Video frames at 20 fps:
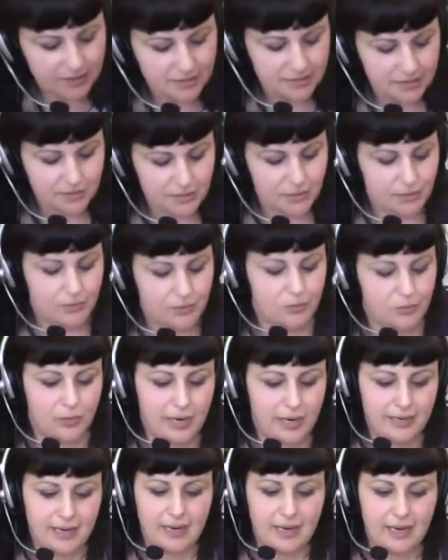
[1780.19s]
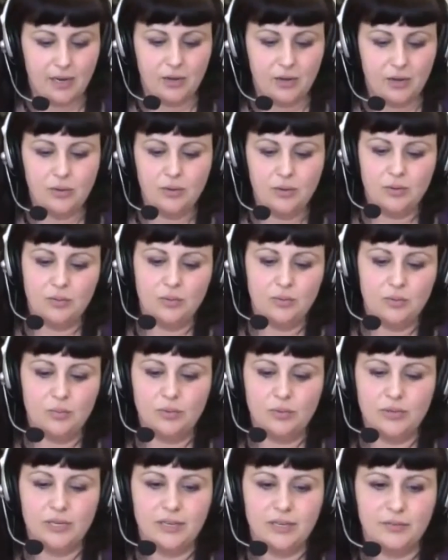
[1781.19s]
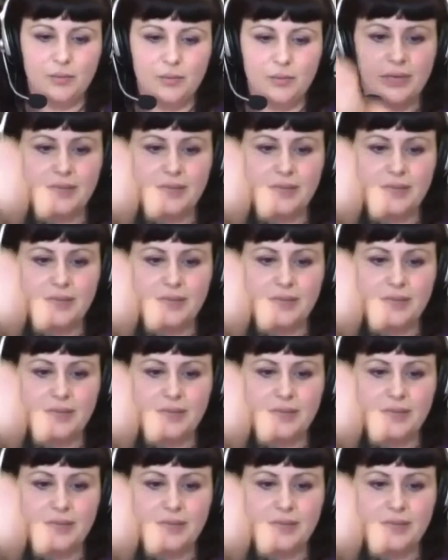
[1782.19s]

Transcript: So right now we'll give